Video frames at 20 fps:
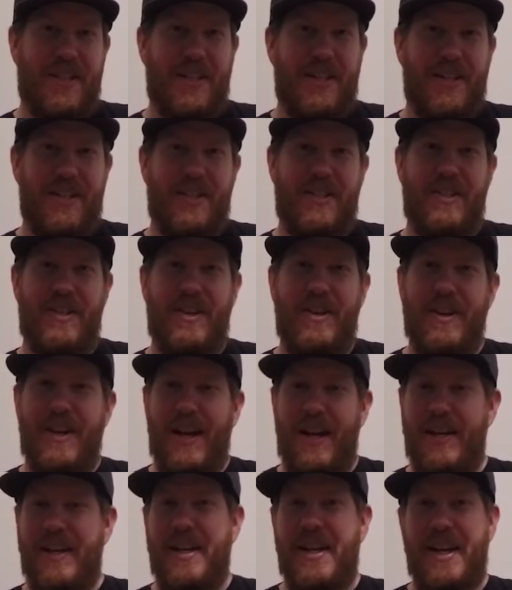a lot of snow
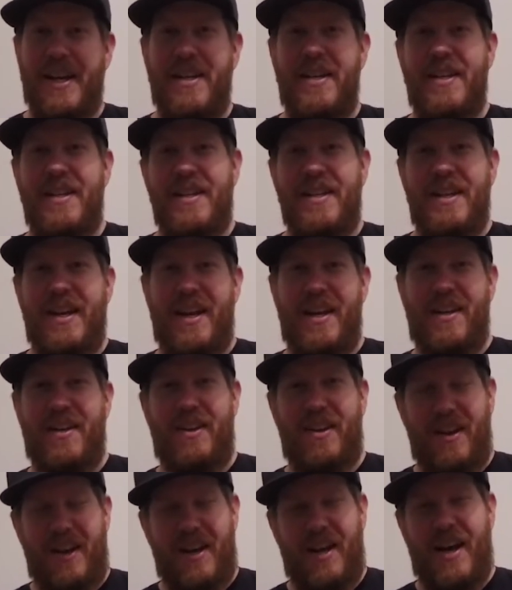down there and a
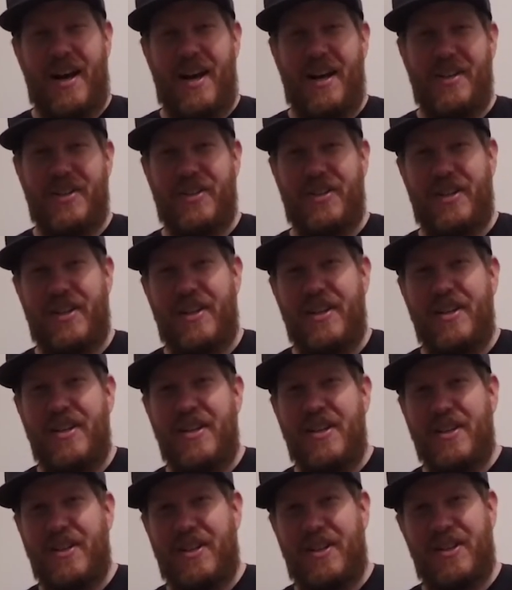lot harsher
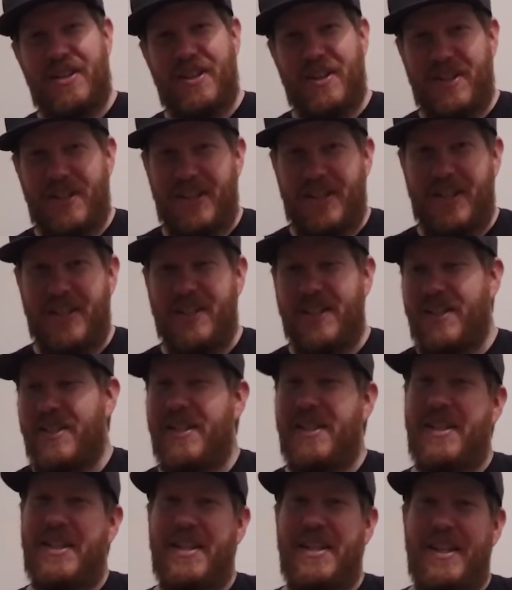conditions